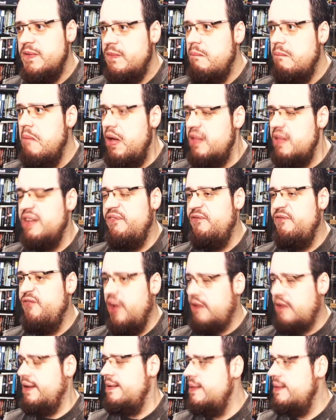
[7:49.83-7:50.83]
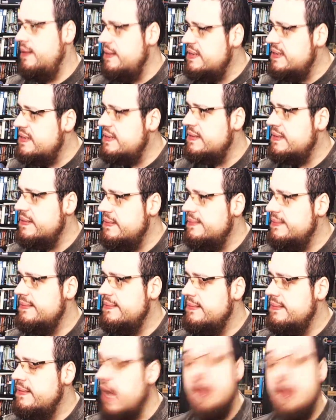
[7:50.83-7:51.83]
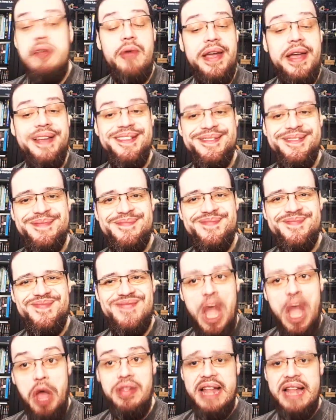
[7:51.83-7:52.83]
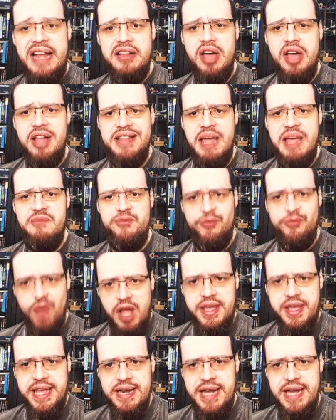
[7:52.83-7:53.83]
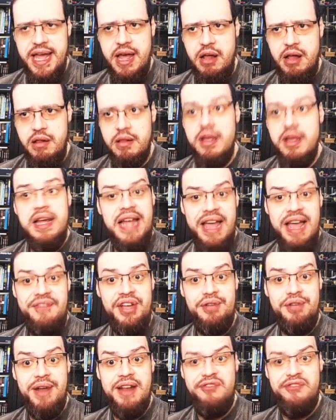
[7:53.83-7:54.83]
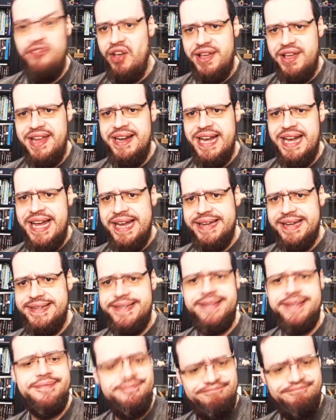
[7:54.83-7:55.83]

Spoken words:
Motherfuckers. Anyway, on that goddamn fucking hell, have a great fucking night.